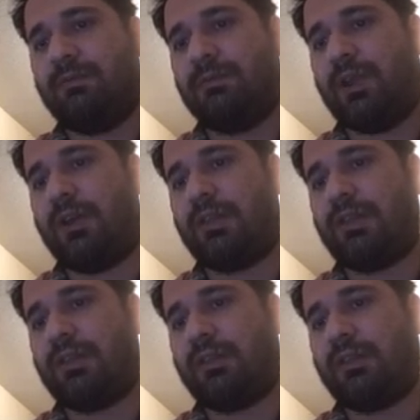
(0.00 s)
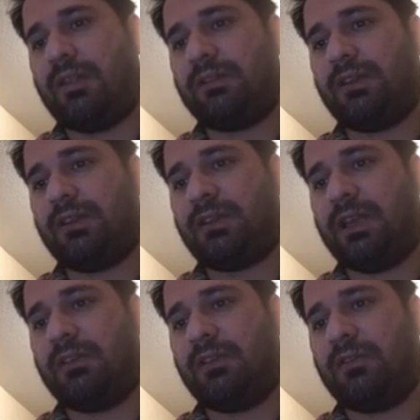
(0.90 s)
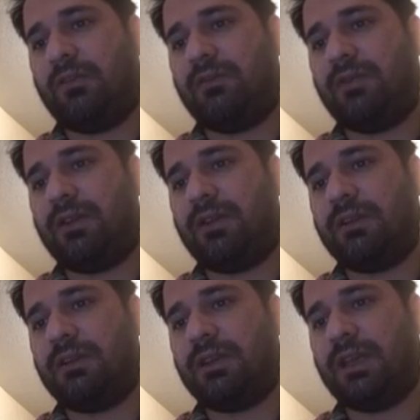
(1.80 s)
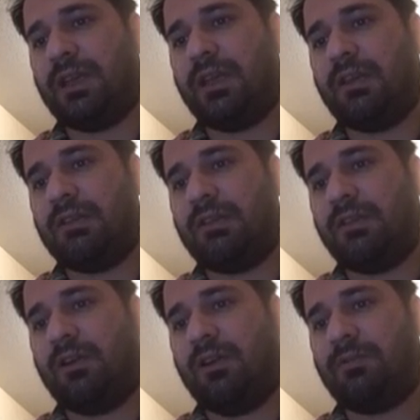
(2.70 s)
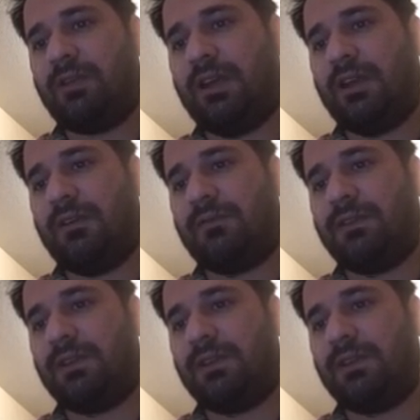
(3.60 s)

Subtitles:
plus delta K over K observed